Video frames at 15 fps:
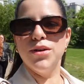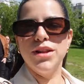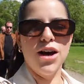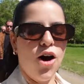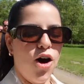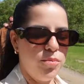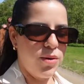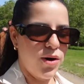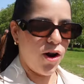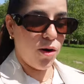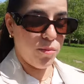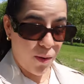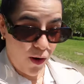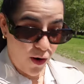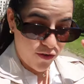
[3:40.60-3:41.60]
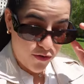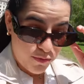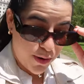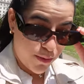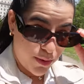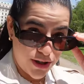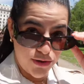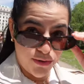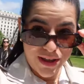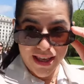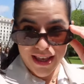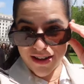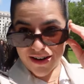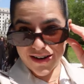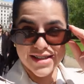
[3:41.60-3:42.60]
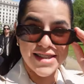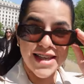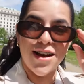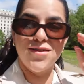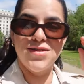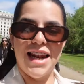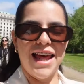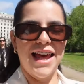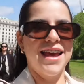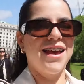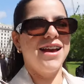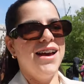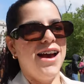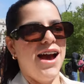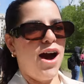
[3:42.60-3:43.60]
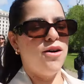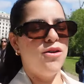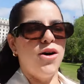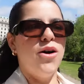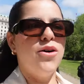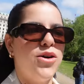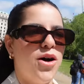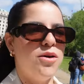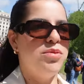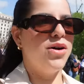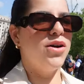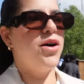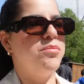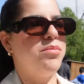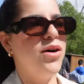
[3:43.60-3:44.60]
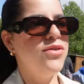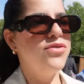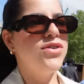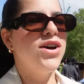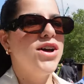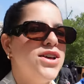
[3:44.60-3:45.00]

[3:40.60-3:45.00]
doing the hop on hop off, but we're doing it ourselves, like our own hop on hop off.